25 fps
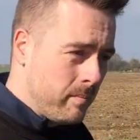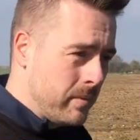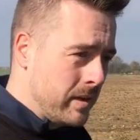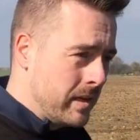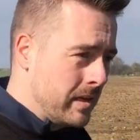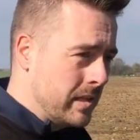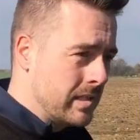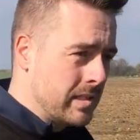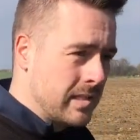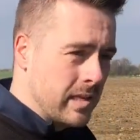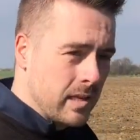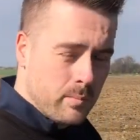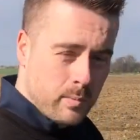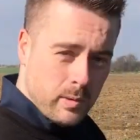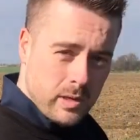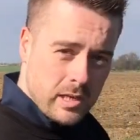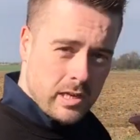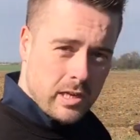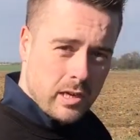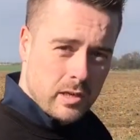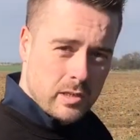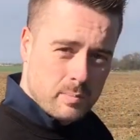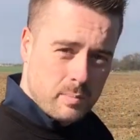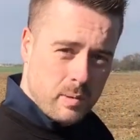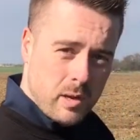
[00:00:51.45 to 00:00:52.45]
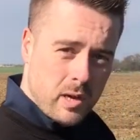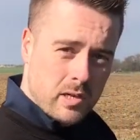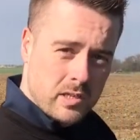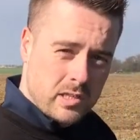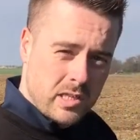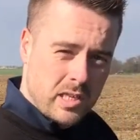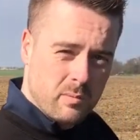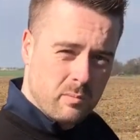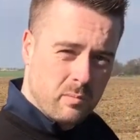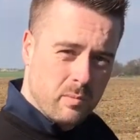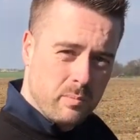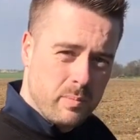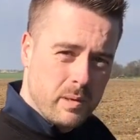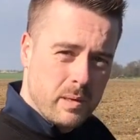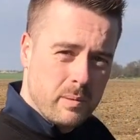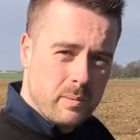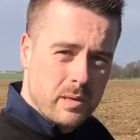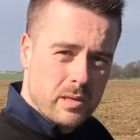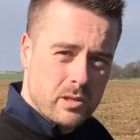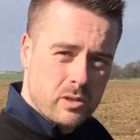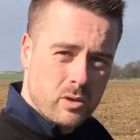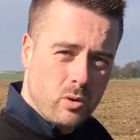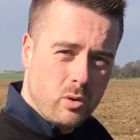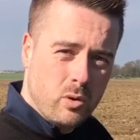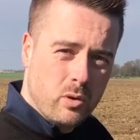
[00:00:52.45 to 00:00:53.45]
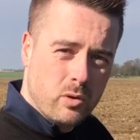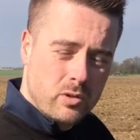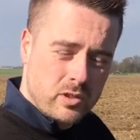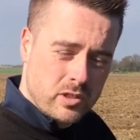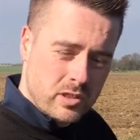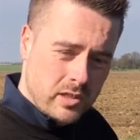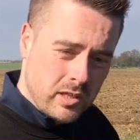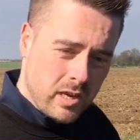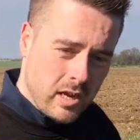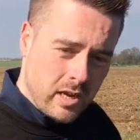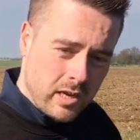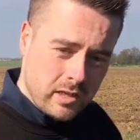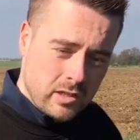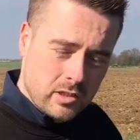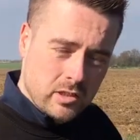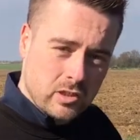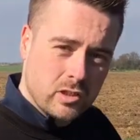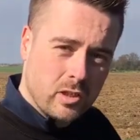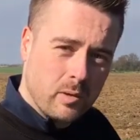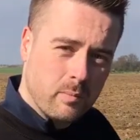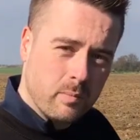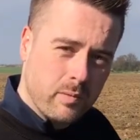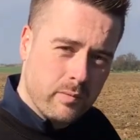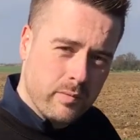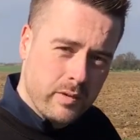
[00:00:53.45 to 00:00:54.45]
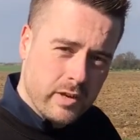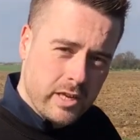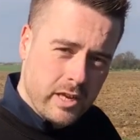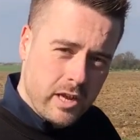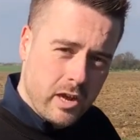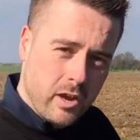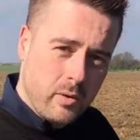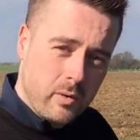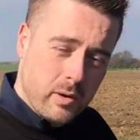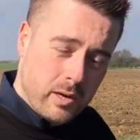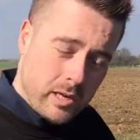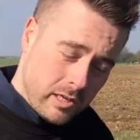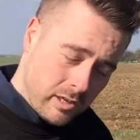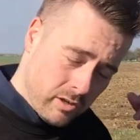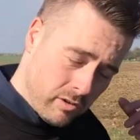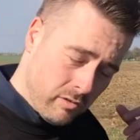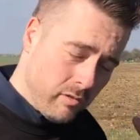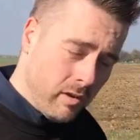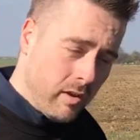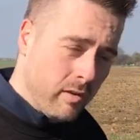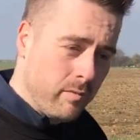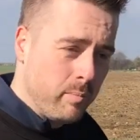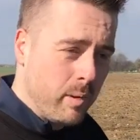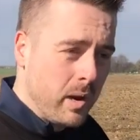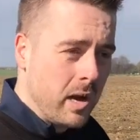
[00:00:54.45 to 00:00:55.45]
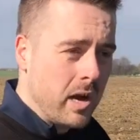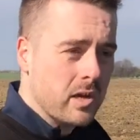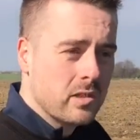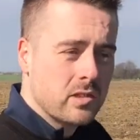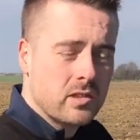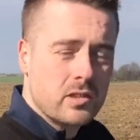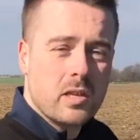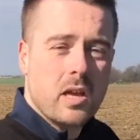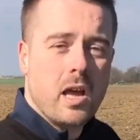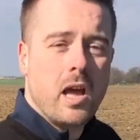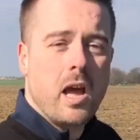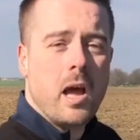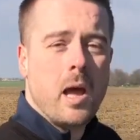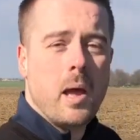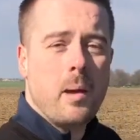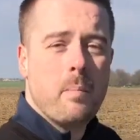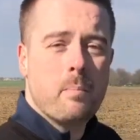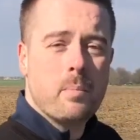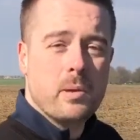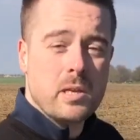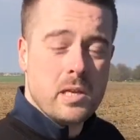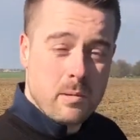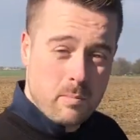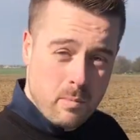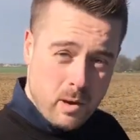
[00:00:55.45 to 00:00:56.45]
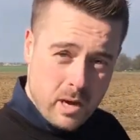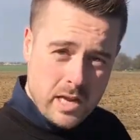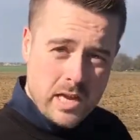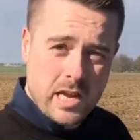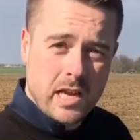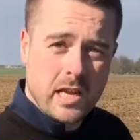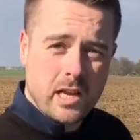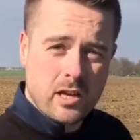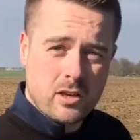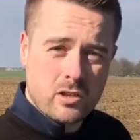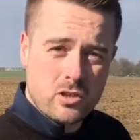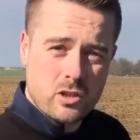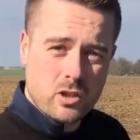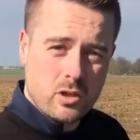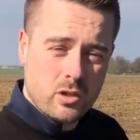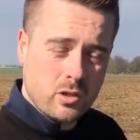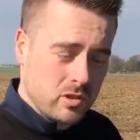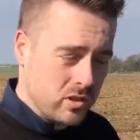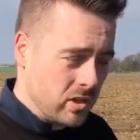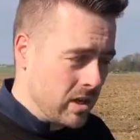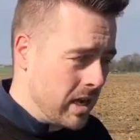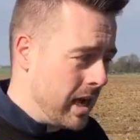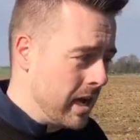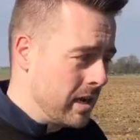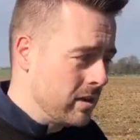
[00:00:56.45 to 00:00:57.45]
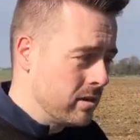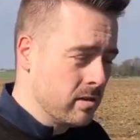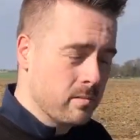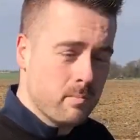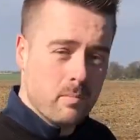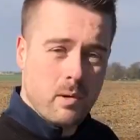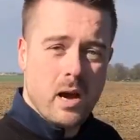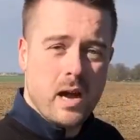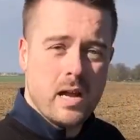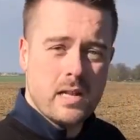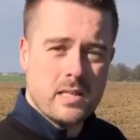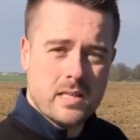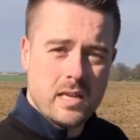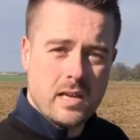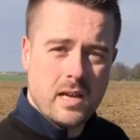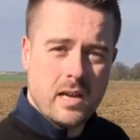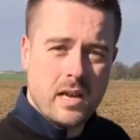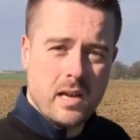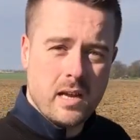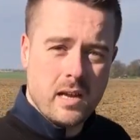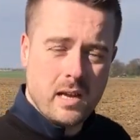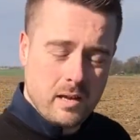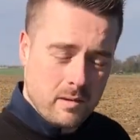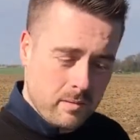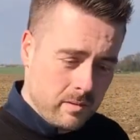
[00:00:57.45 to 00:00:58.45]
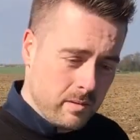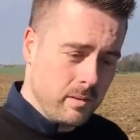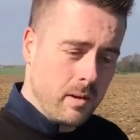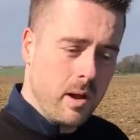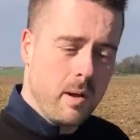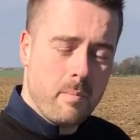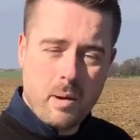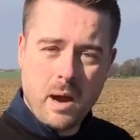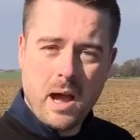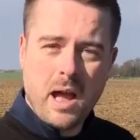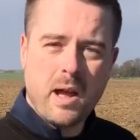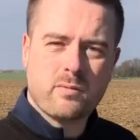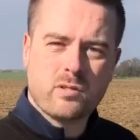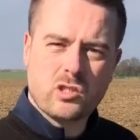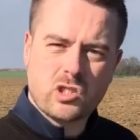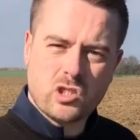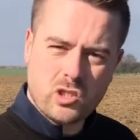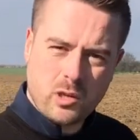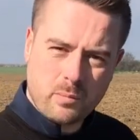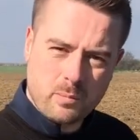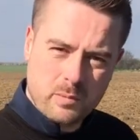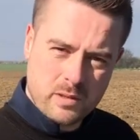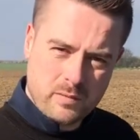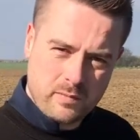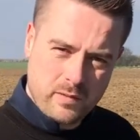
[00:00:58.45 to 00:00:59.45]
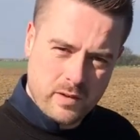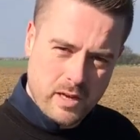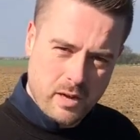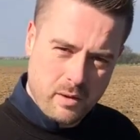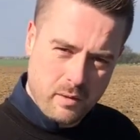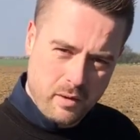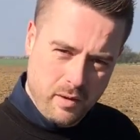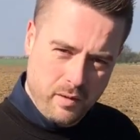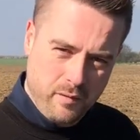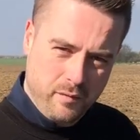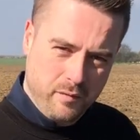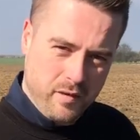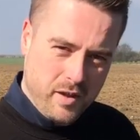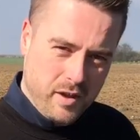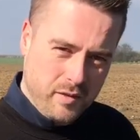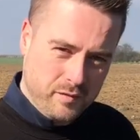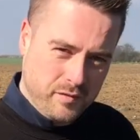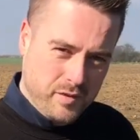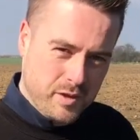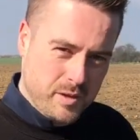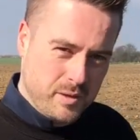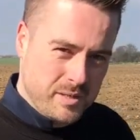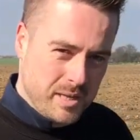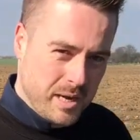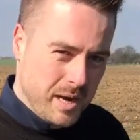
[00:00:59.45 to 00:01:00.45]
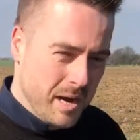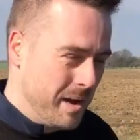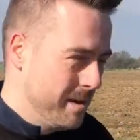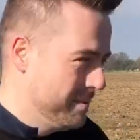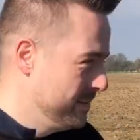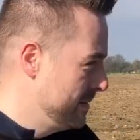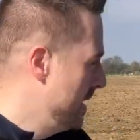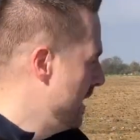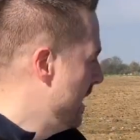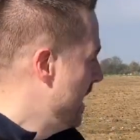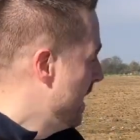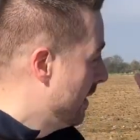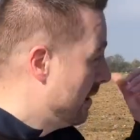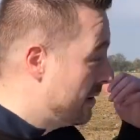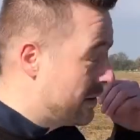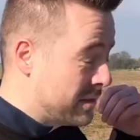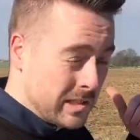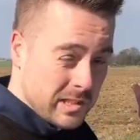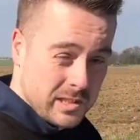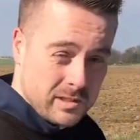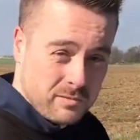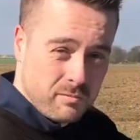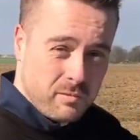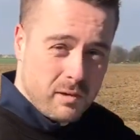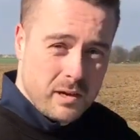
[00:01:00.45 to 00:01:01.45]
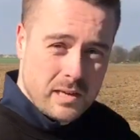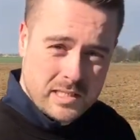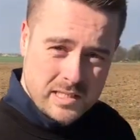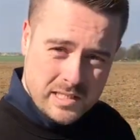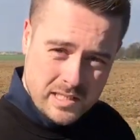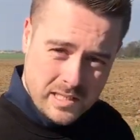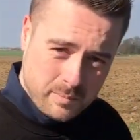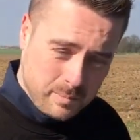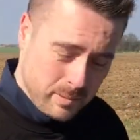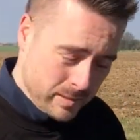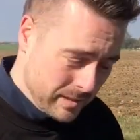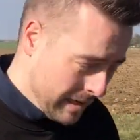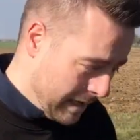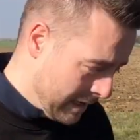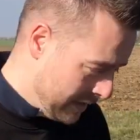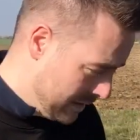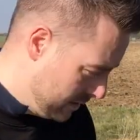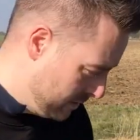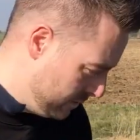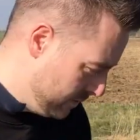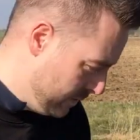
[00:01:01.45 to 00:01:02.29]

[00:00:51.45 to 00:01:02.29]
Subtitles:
He said when he goes past he will beep his horn so that I can stop the video and he can drive past, but you might hear gunshots and I might have to stop this video a fair few times because he's racing up and down this